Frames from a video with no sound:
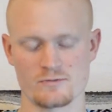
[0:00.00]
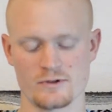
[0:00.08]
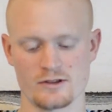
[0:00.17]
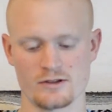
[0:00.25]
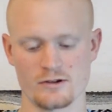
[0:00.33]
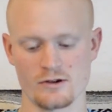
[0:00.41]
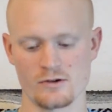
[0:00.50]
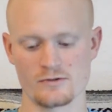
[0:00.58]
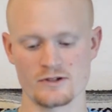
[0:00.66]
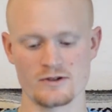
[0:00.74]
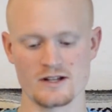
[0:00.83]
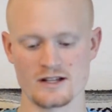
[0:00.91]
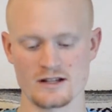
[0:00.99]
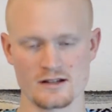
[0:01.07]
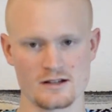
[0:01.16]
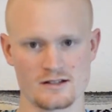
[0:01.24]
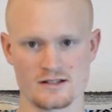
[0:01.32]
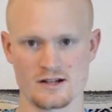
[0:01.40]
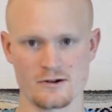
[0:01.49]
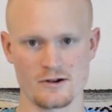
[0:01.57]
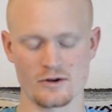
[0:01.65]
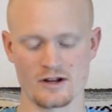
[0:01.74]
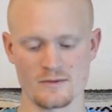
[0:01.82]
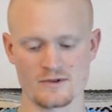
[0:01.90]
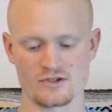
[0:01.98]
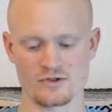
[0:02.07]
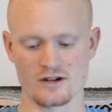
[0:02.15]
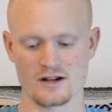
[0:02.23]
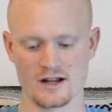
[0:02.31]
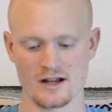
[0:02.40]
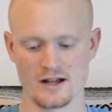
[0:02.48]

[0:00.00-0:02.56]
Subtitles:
with their own unique stereochemistry